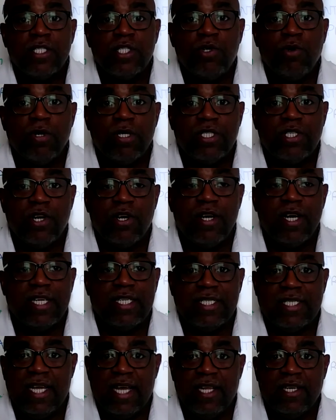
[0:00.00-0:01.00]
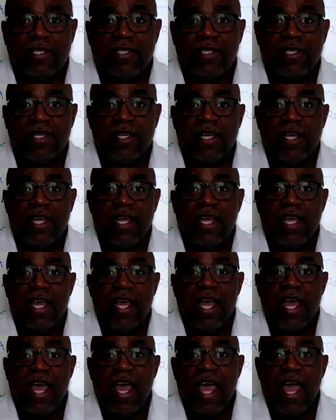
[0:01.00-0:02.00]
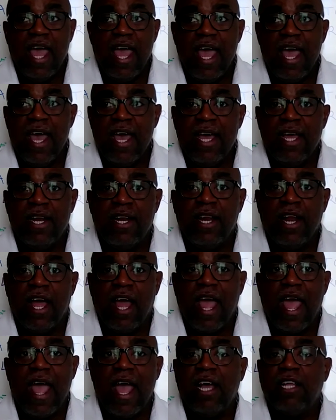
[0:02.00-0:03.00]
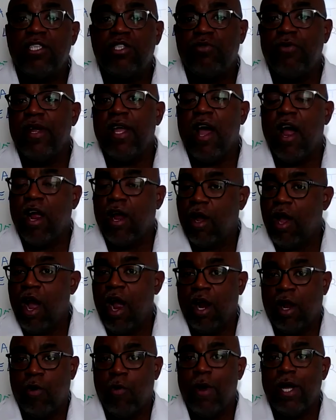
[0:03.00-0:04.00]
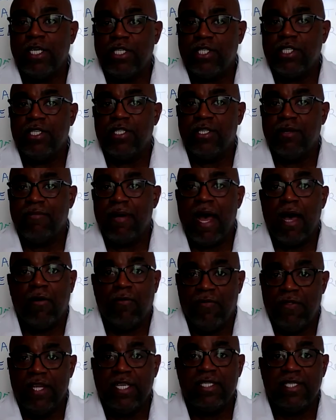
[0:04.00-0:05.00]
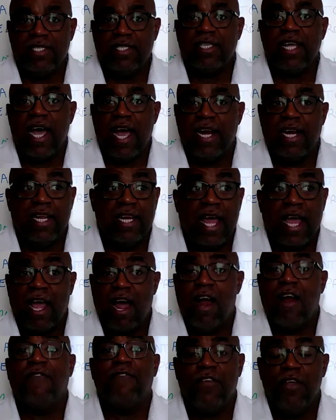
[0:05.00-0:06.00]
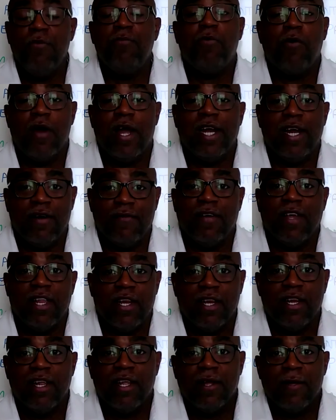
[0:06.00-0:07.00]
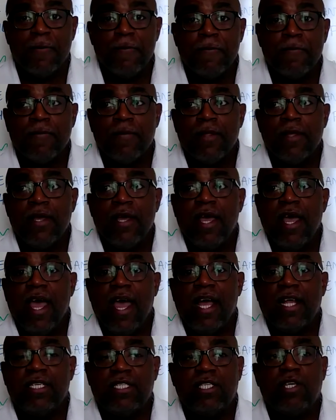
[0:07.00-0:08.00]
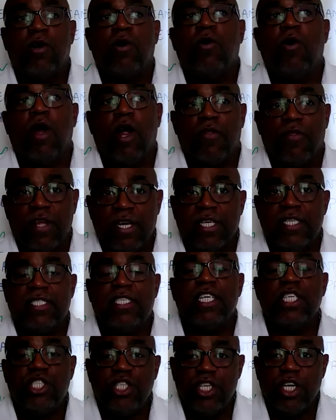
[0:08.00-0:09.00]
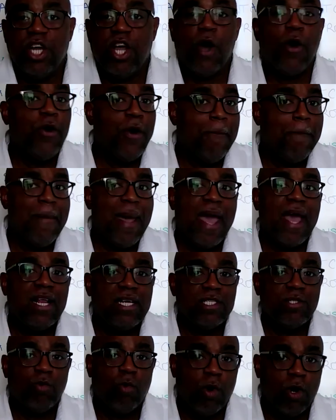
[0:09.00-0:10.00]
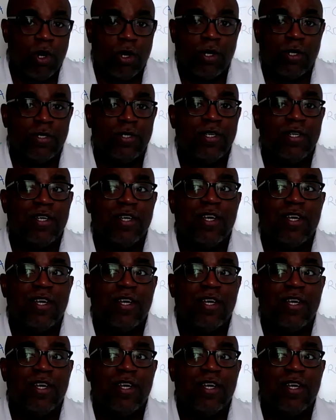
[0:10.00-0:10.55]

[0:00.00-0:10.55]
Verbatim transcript: to a certain extent in answering our, our questions about this society, like our viewpoint of it. And so the decision to go to man's world,